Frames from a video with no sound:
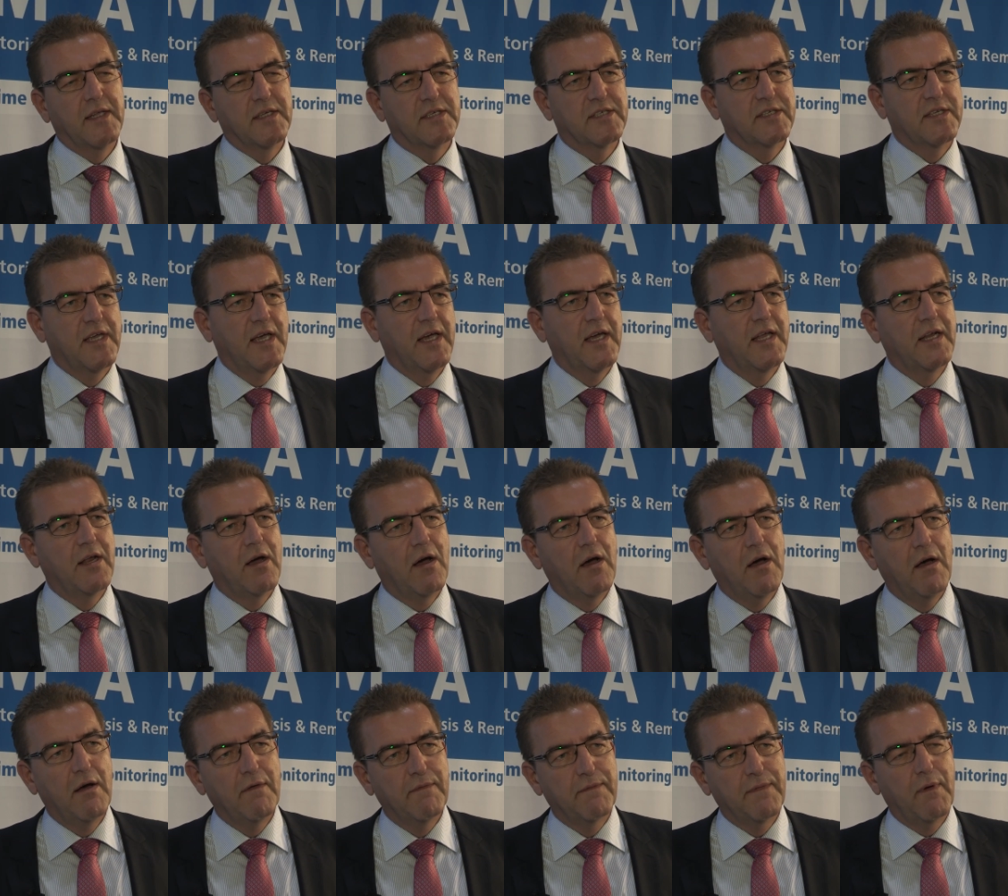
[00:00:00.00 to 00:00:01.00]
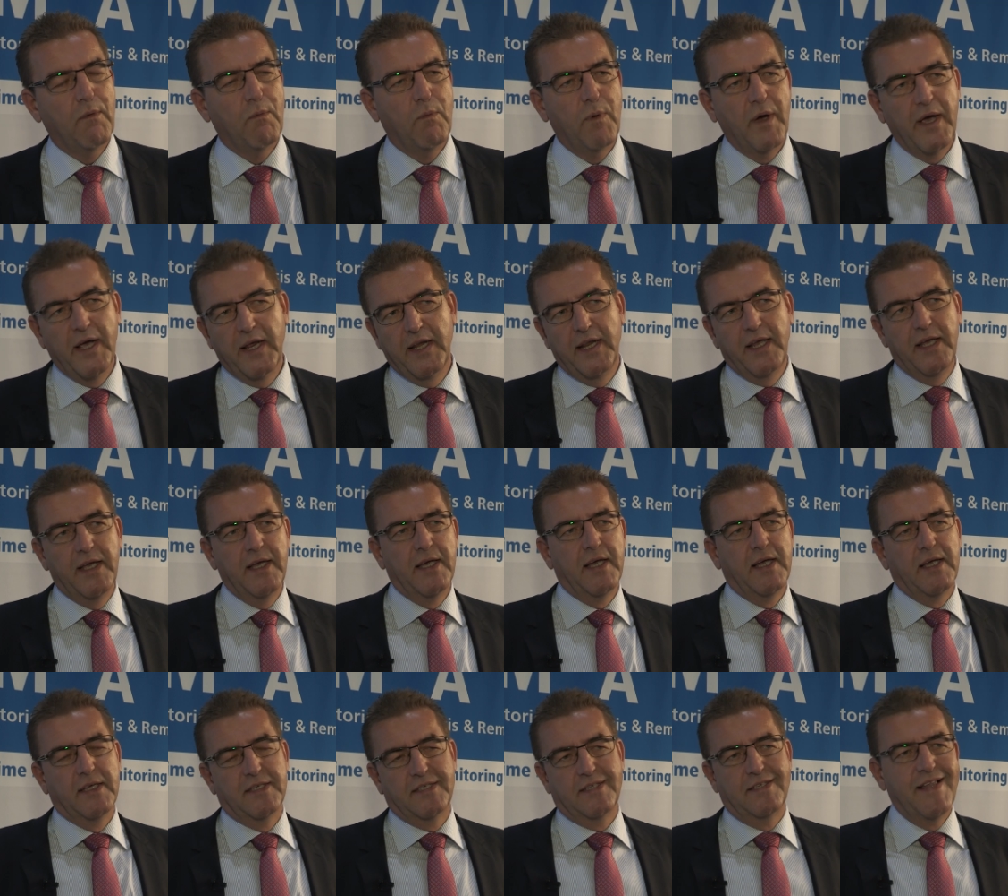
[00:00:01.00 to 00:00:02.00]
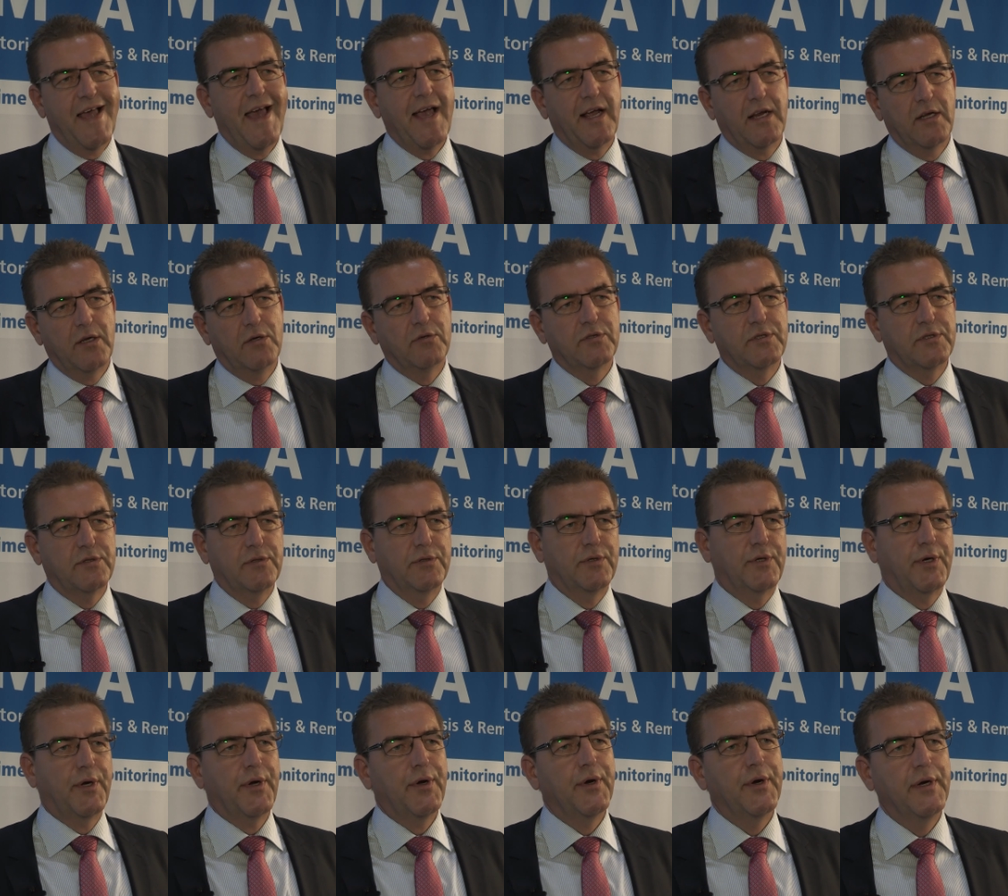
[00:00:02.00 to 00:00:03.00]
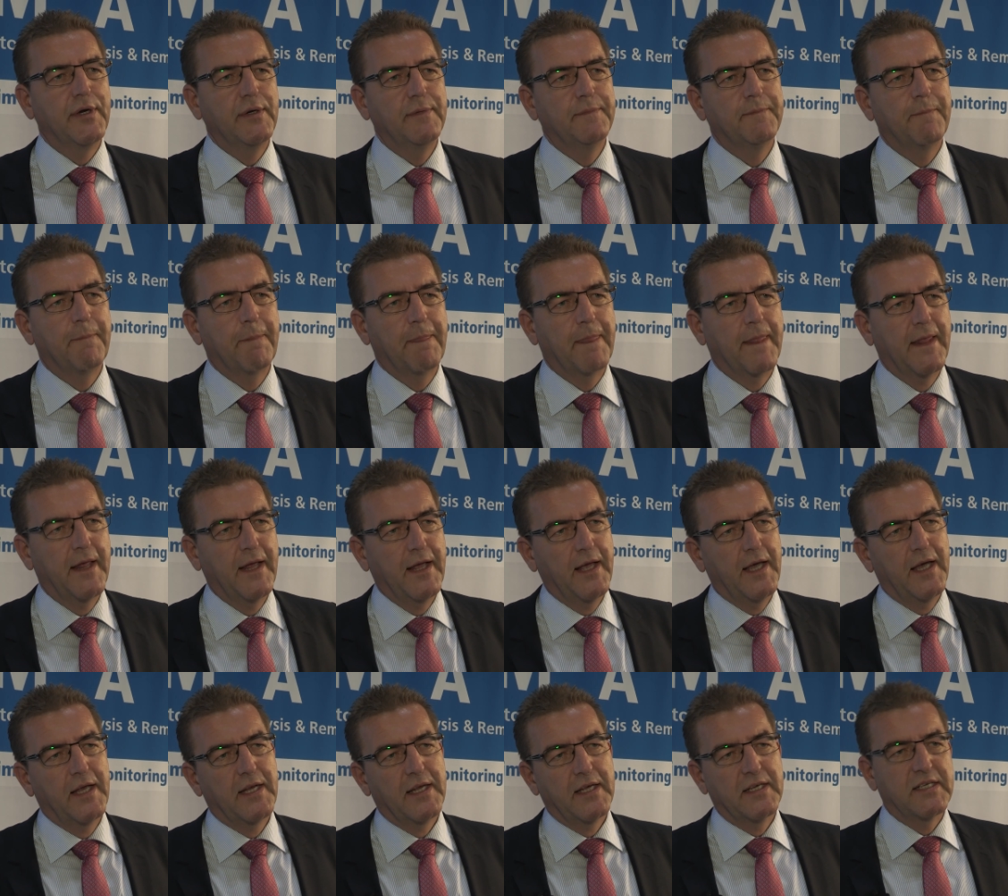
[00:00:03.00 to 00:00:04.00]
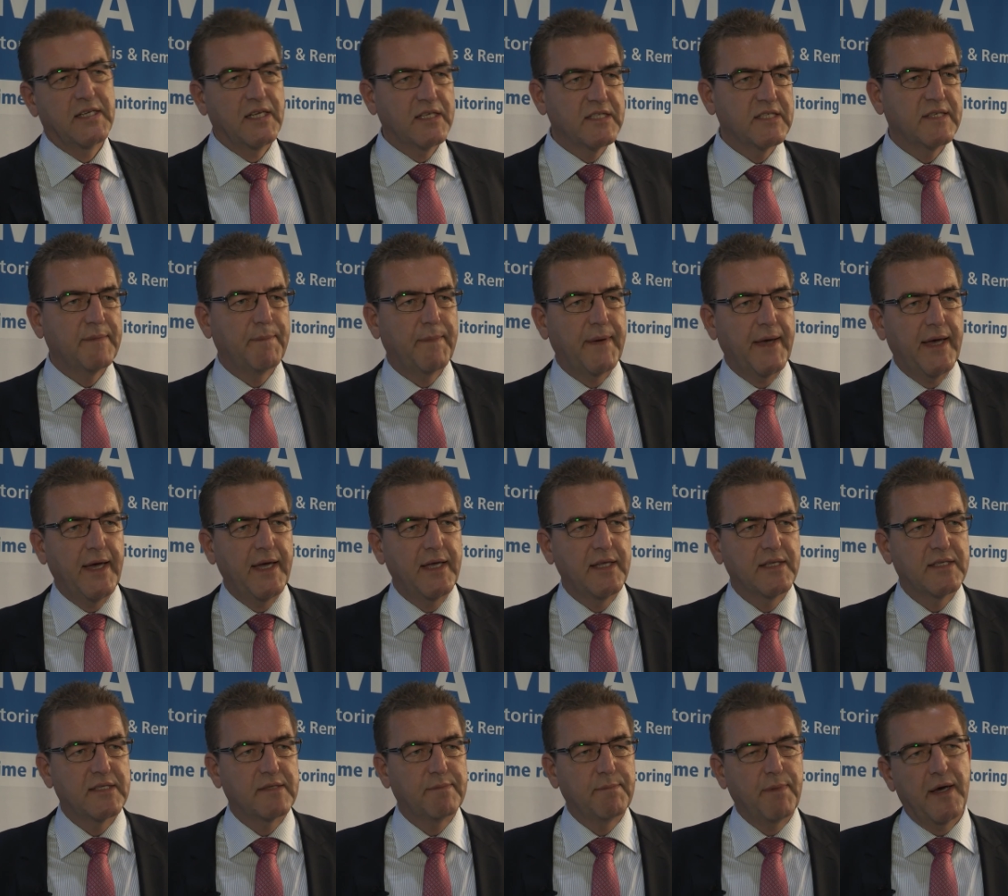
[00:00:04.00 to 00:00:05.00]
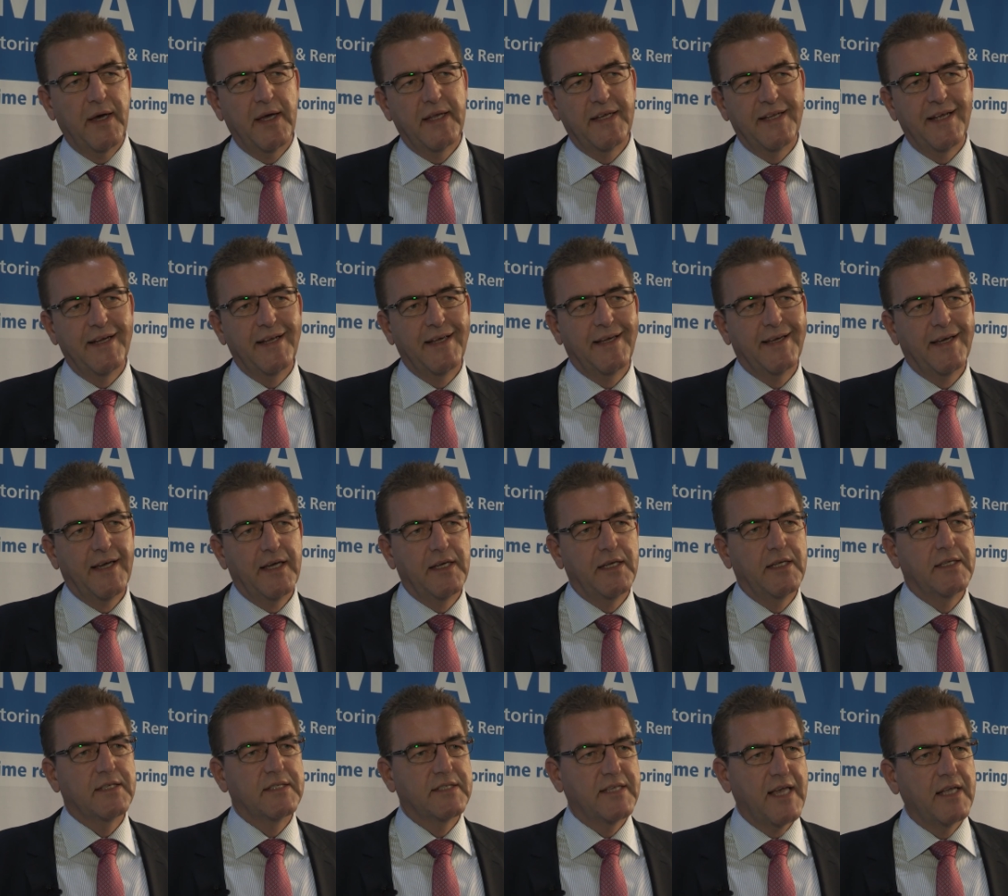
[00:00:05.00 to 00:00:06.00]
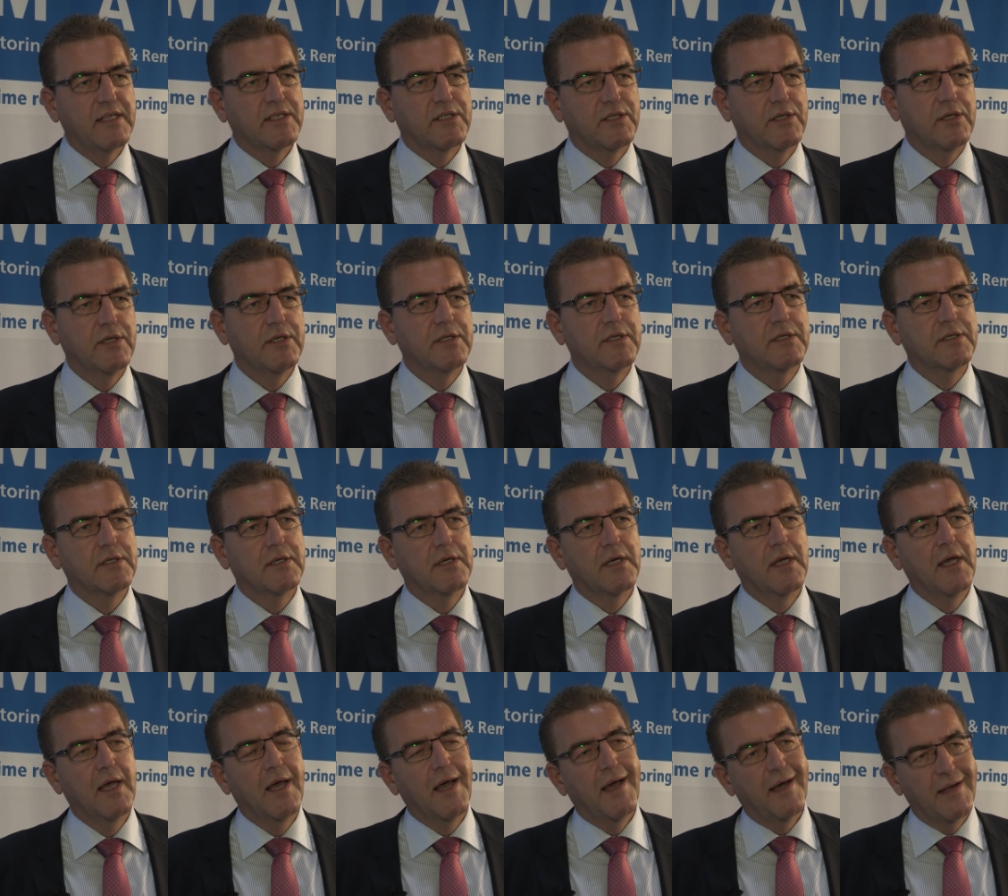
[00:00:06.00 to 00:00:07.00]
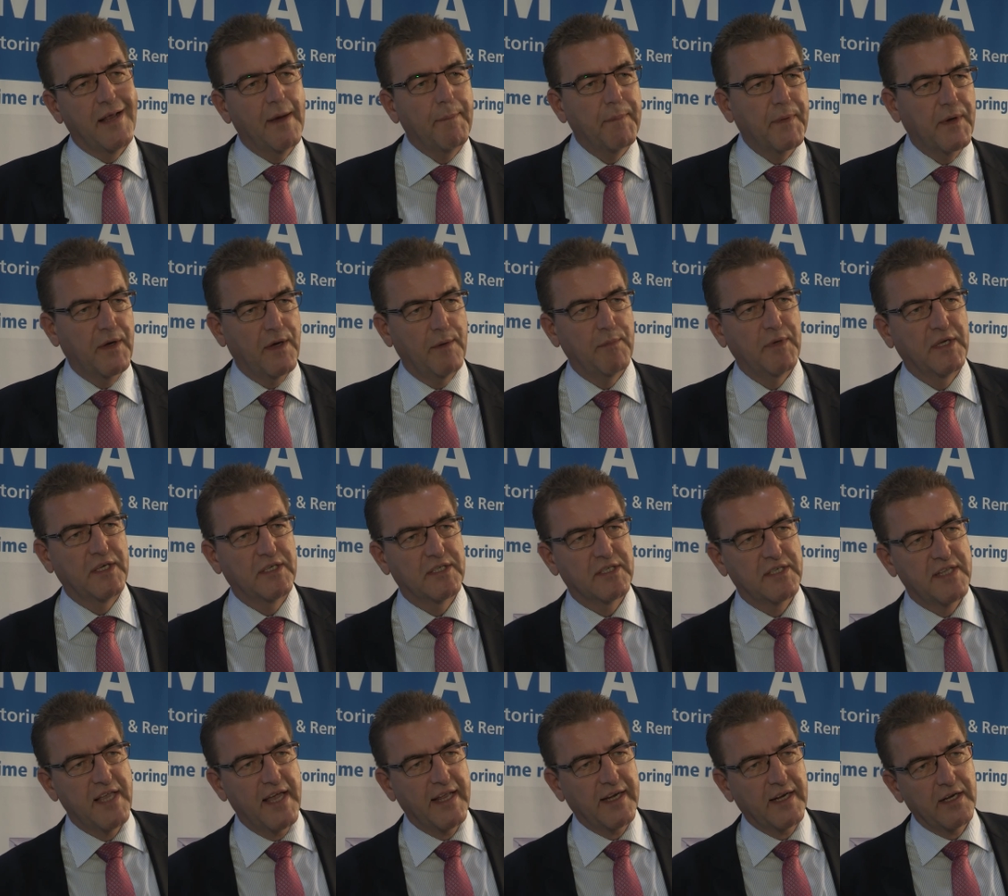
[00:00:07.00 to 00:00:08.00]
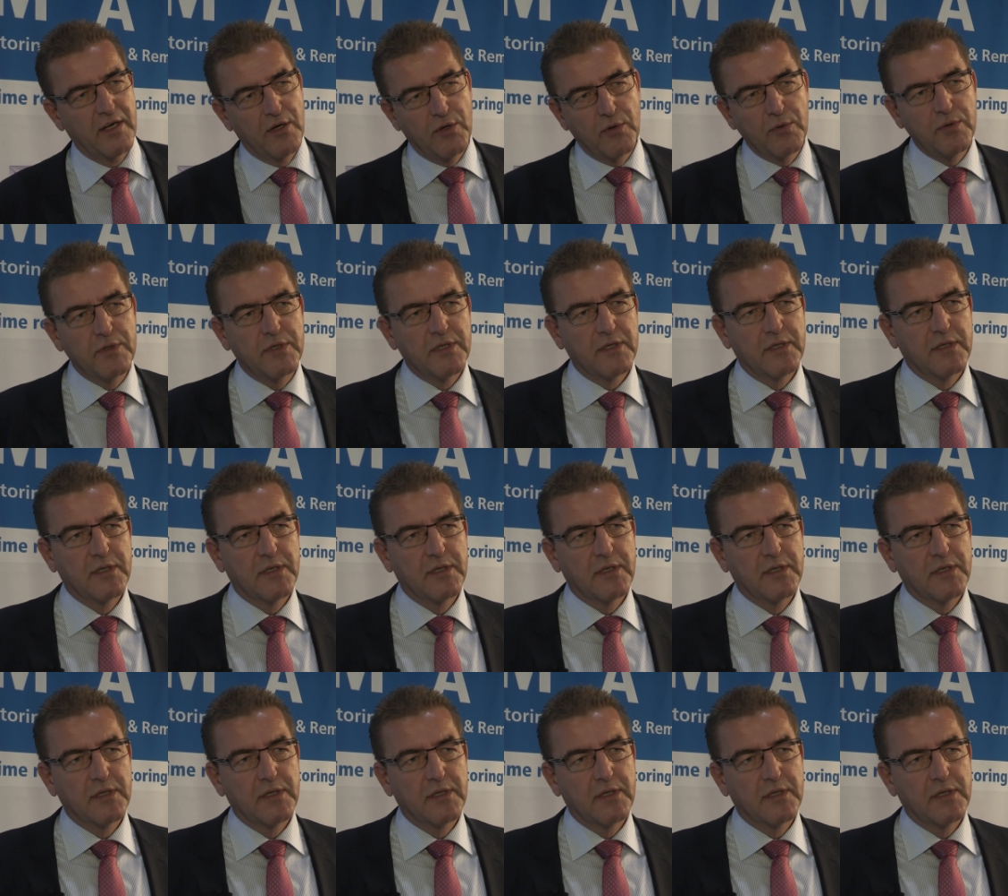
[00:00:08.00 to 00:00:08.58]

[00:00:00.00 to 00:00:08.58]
Instead of waiting a snag load to occur, it anticipates by dedicated sensors an upcoming snag load